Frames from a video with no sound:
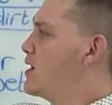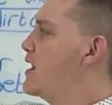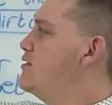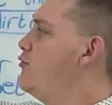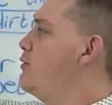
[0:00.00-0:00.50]

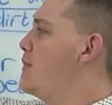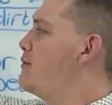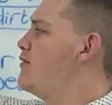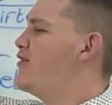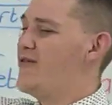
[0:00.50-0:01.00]
Can you
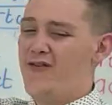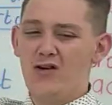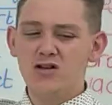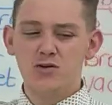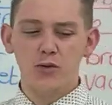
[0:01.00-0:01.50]
remember the
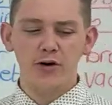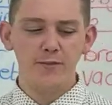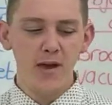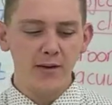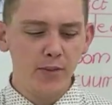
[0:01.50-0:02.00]
first
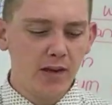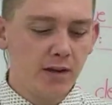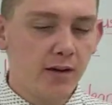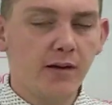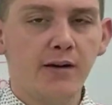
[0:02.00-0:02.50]
word,
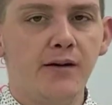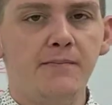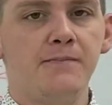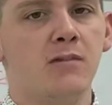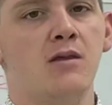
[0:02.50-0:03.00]
maybe?
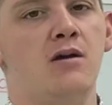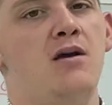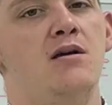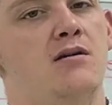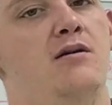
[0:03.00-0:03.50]

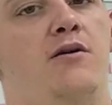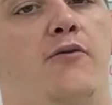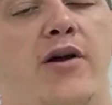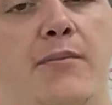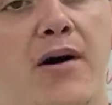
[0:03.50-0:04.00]

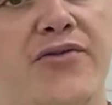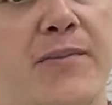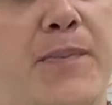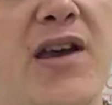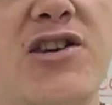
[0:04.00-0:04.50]
What
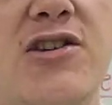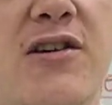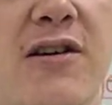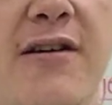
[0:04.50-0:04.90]
about the picture?